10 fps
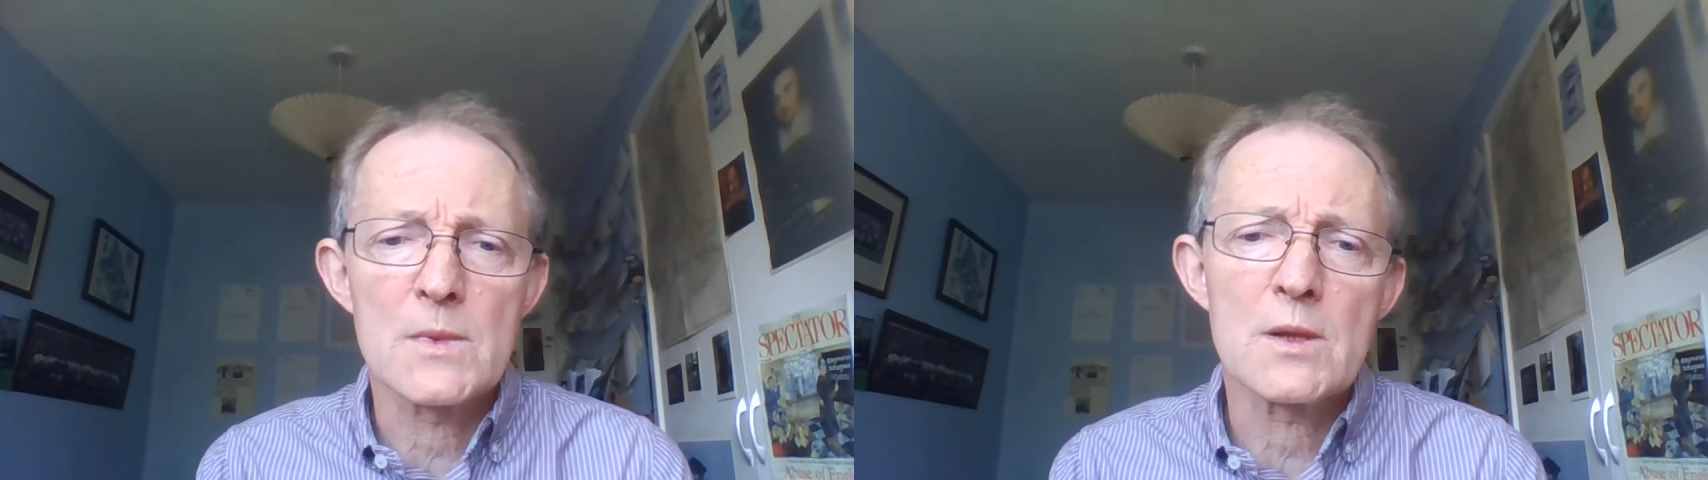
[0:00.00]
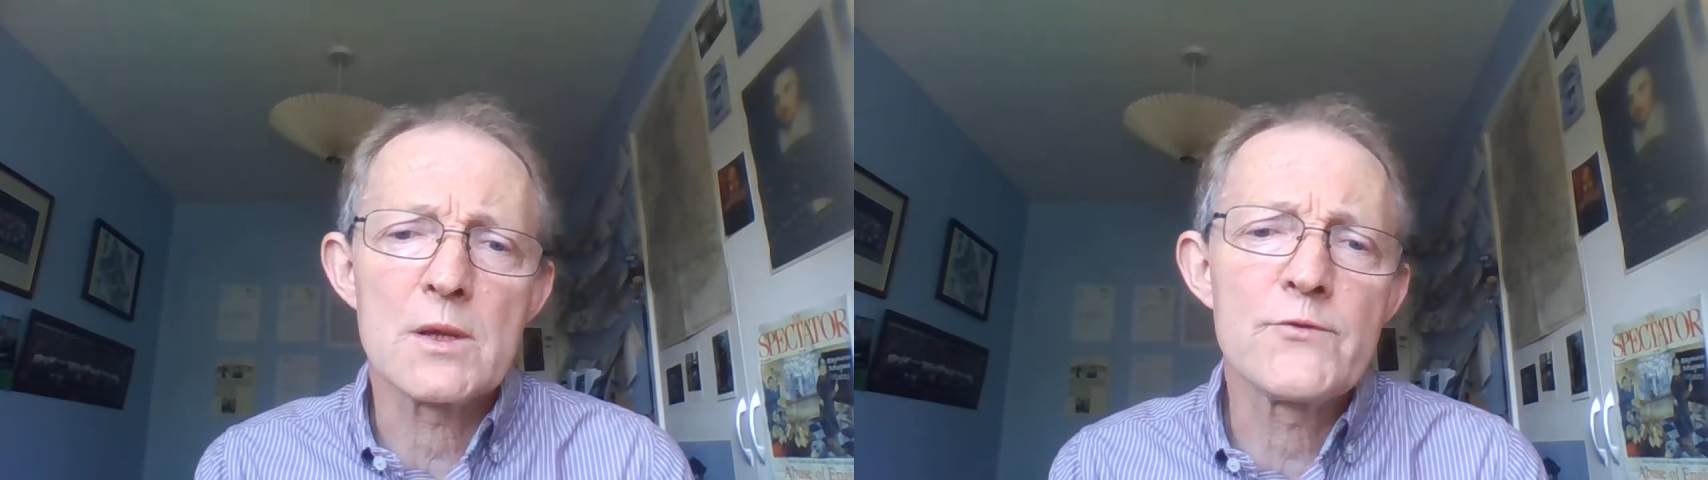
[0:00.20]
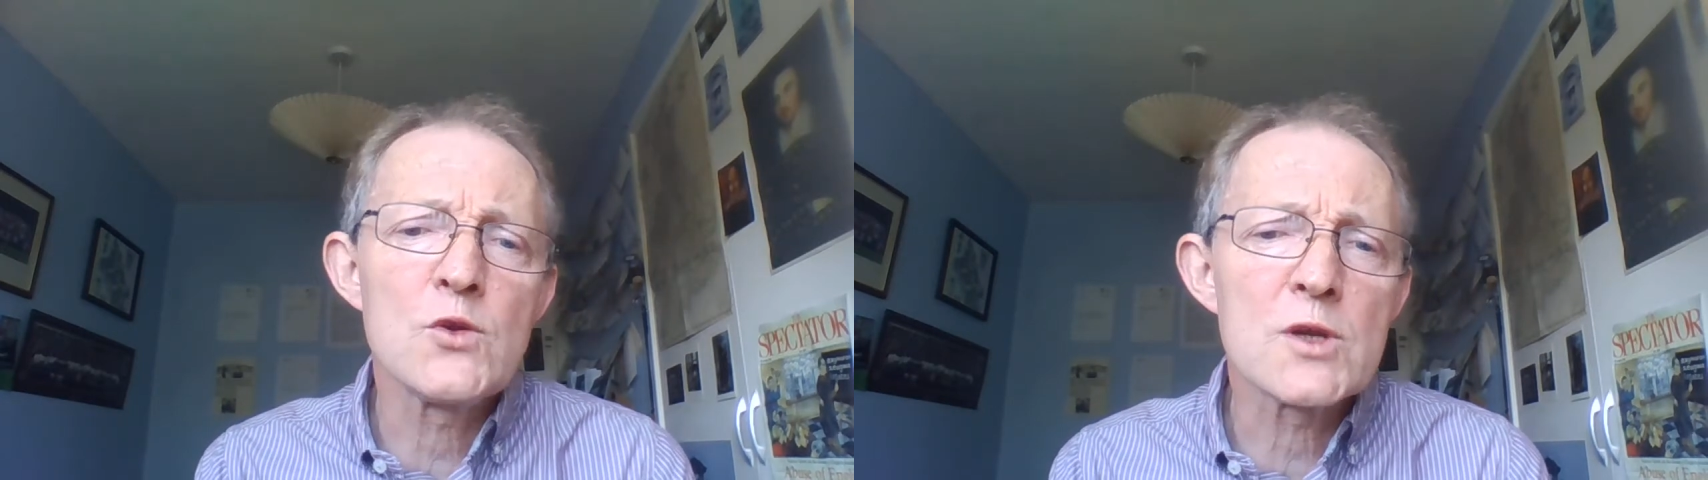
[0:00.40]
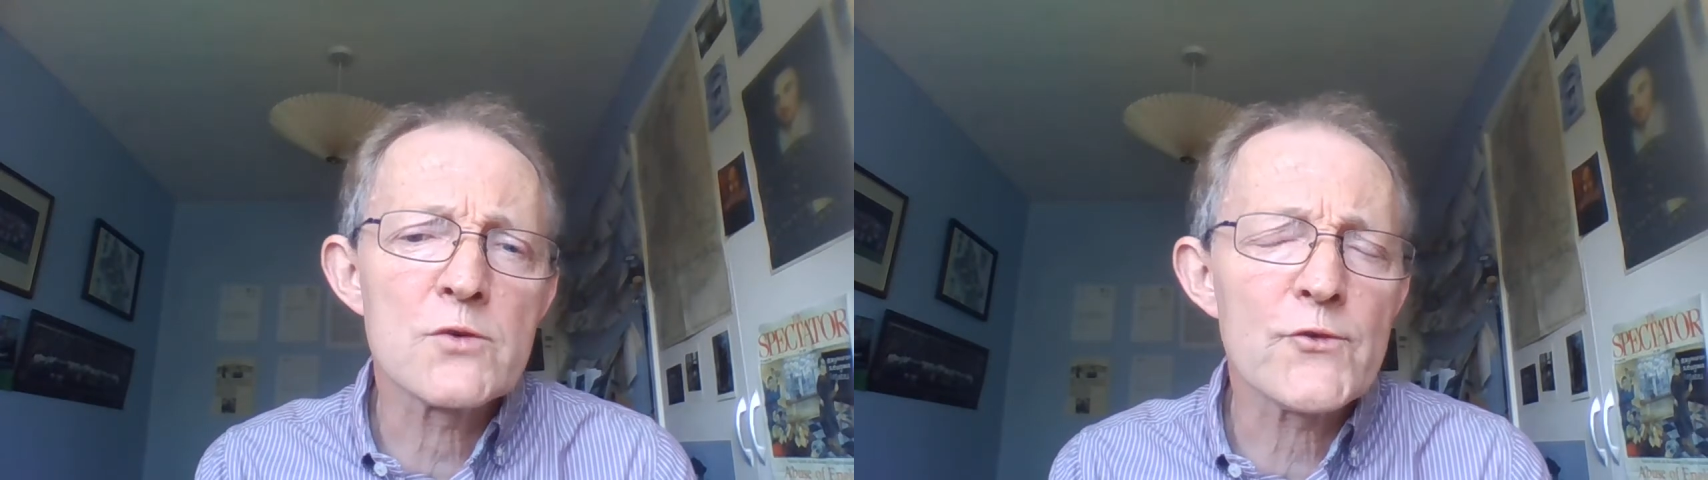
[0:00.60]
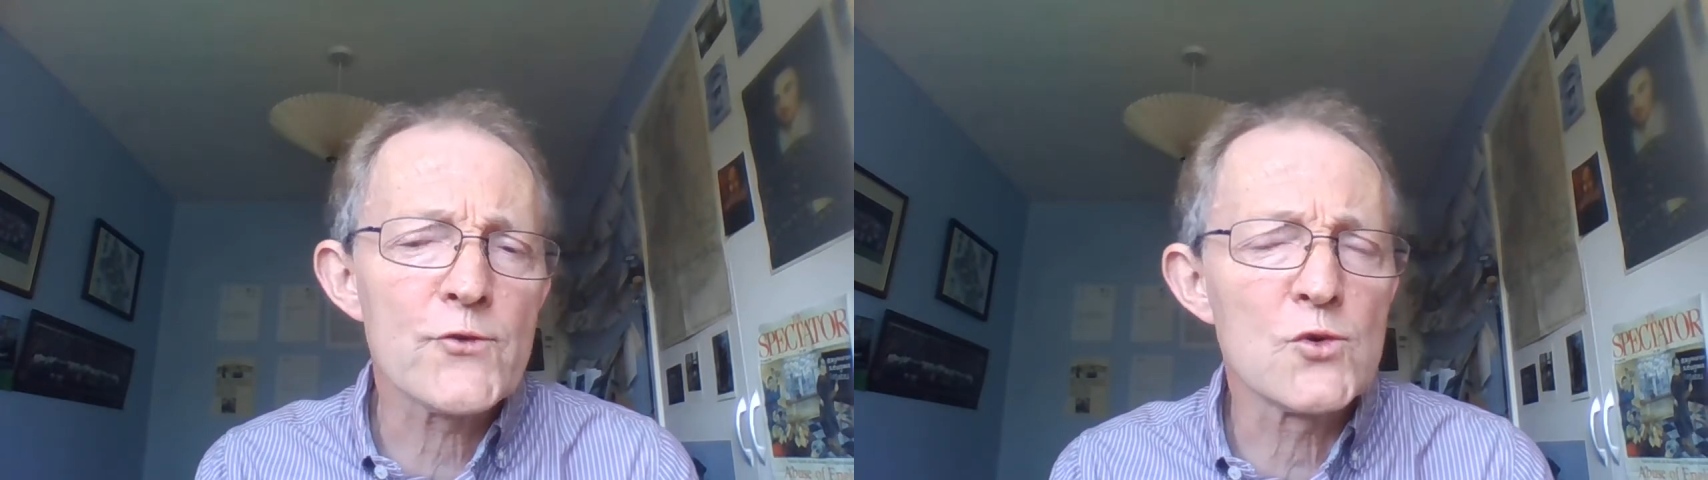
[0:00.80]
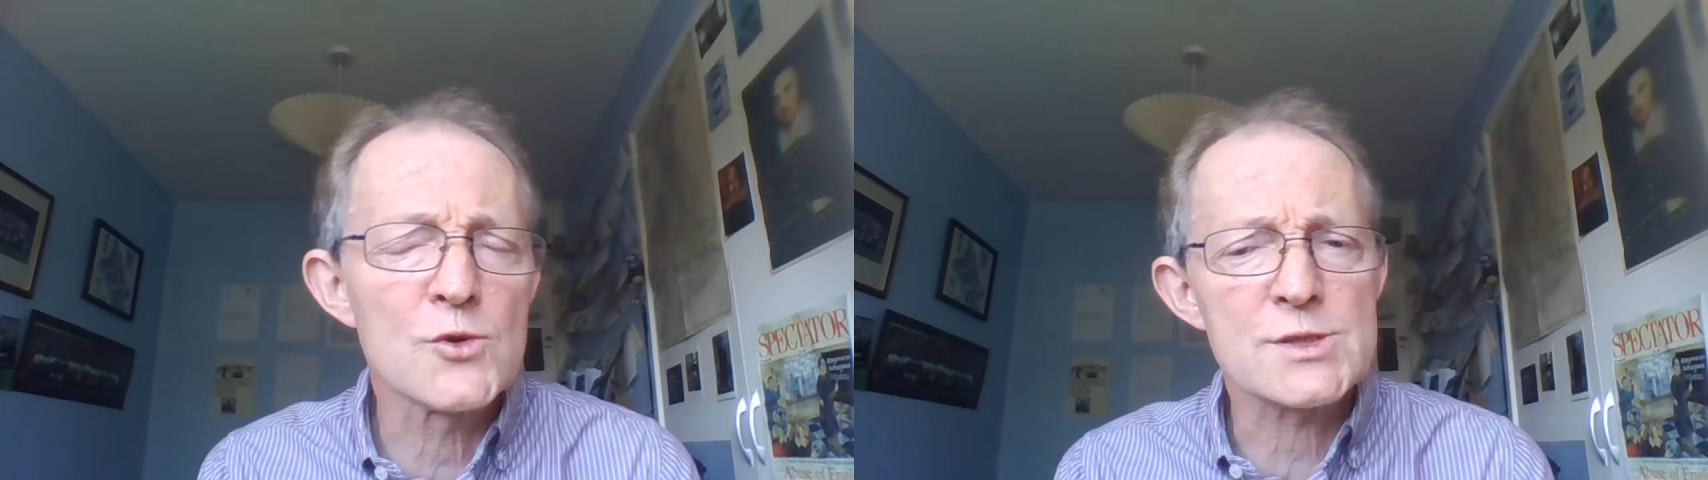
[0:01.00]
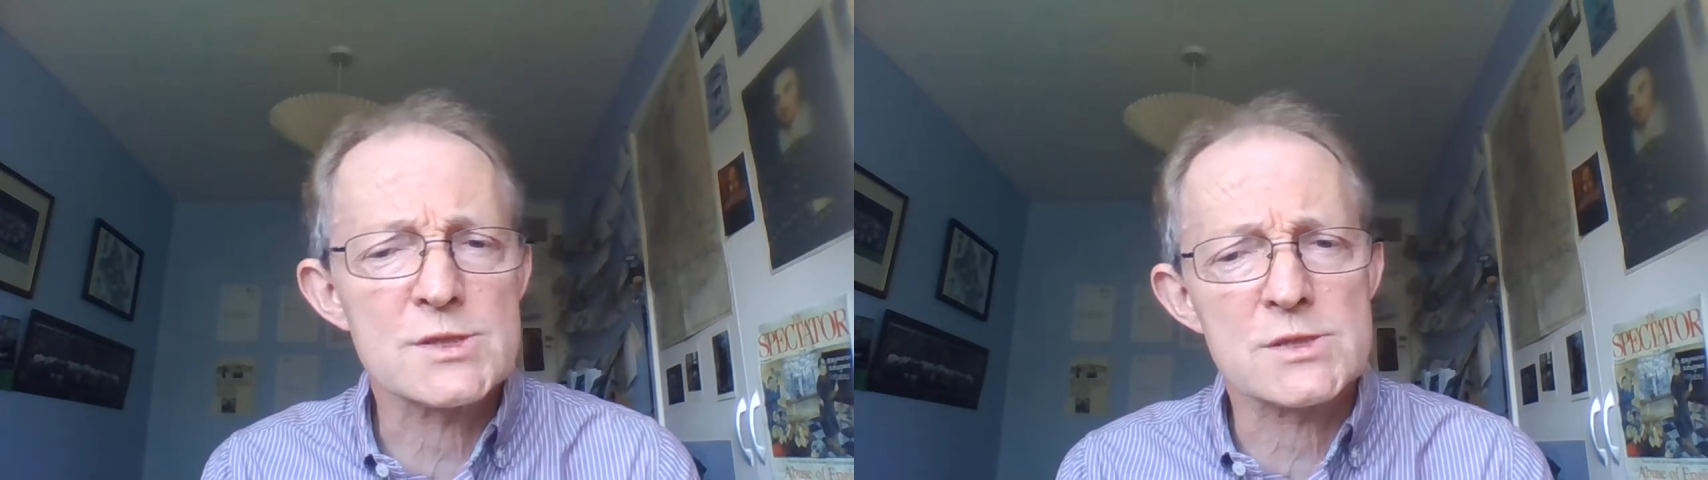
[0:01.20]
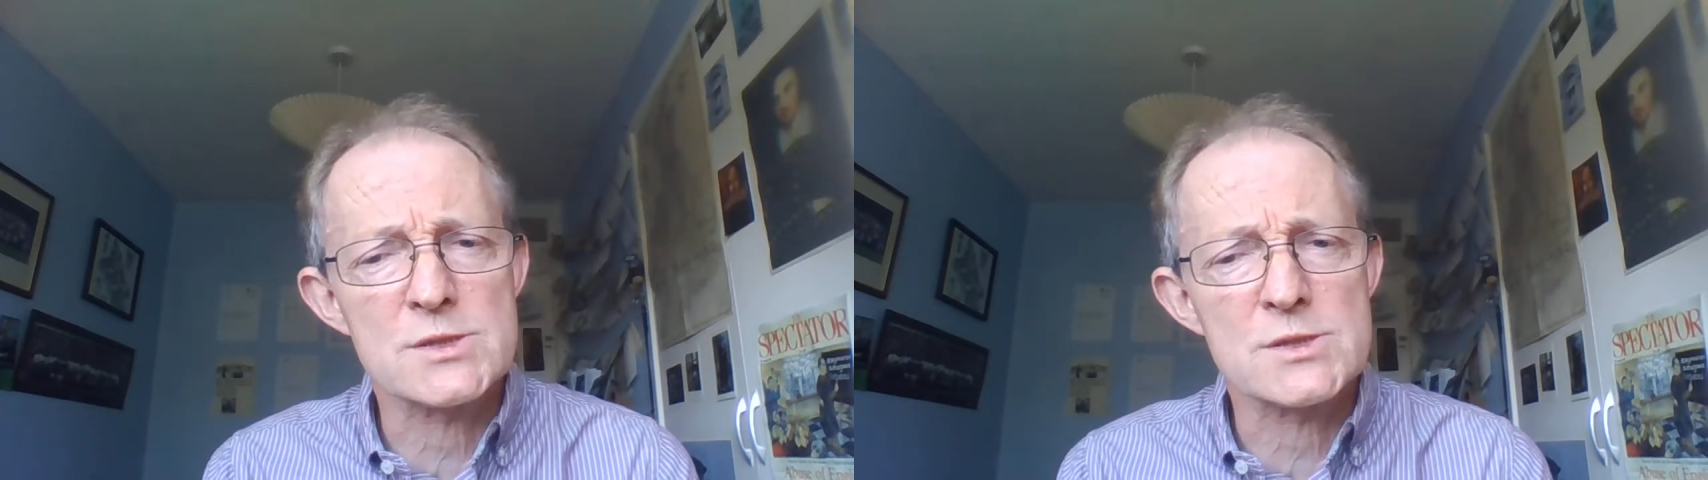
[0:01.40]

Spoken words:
if you can force